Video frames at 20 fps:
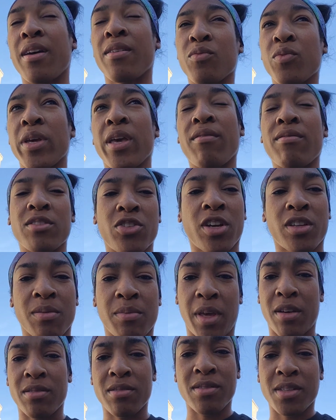We haven't checked the
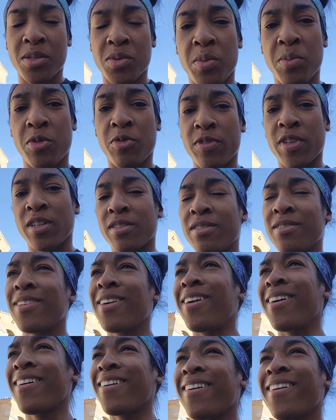mail since we moved in.
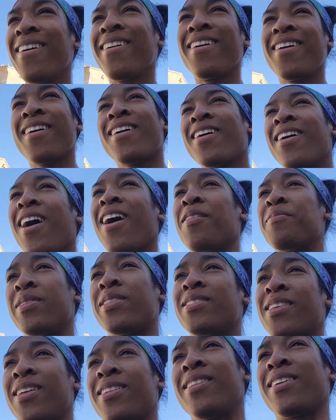I've been
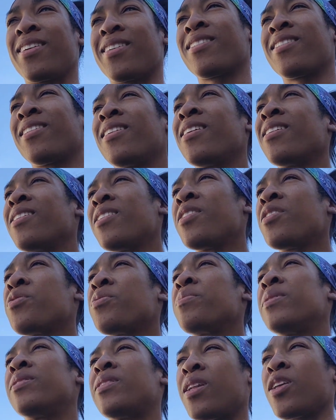sending
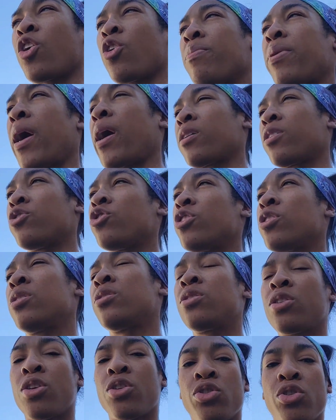our
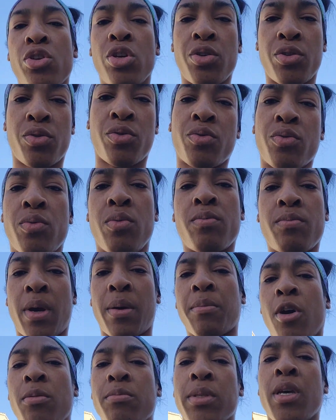packages to my
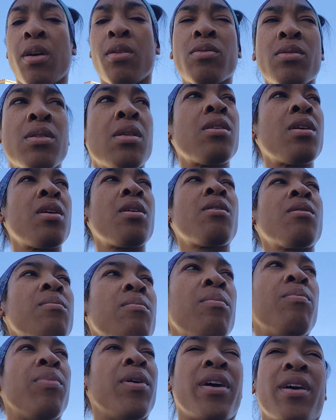mom's house,
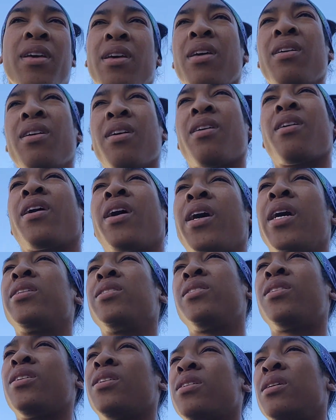but
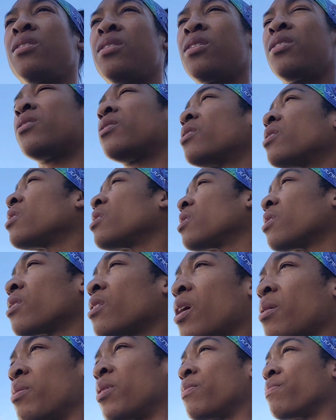
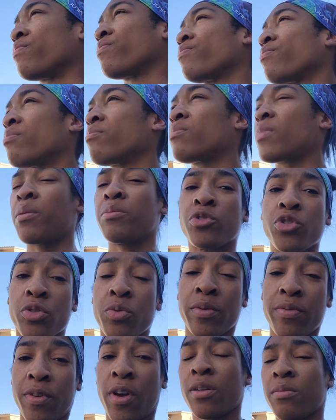I'm sure
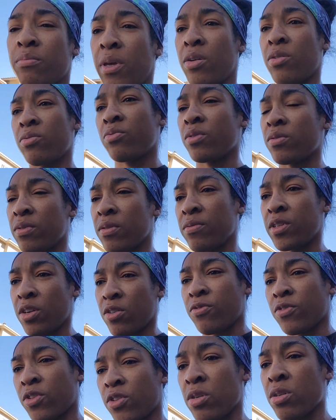we've gotten mail. We've lived here
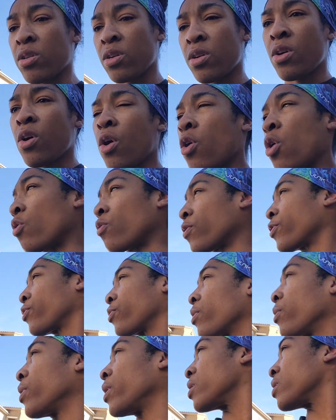for over
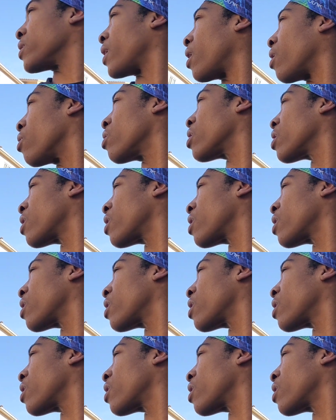3 weeks now.